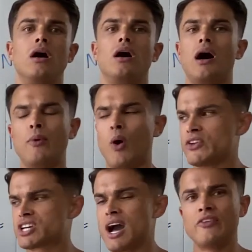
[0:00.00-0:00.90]
I'm the only
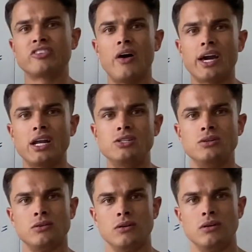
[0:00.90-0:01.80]
child. That's all I got to do.
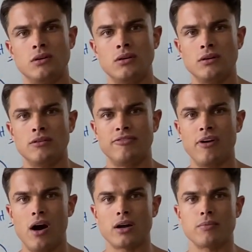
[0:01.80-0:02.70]

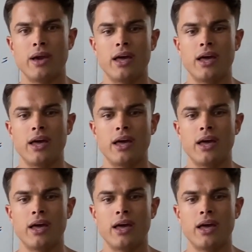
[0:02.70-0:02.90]
Fuck, man.